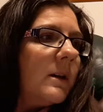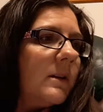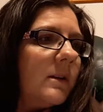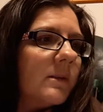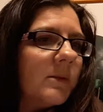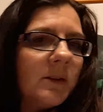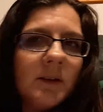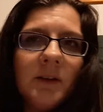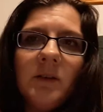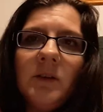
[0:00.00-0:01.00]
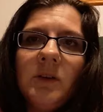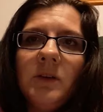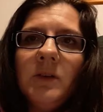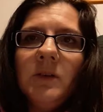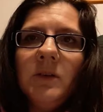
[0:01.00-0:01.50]
This one I tend to
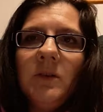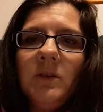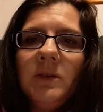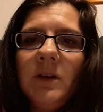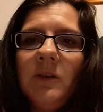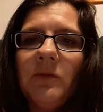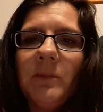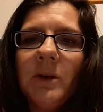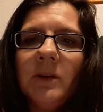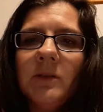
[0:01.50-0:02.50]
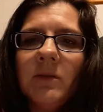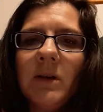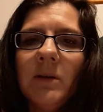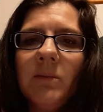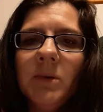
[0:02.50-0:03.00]
use if my
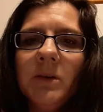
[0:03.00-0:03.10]
scrub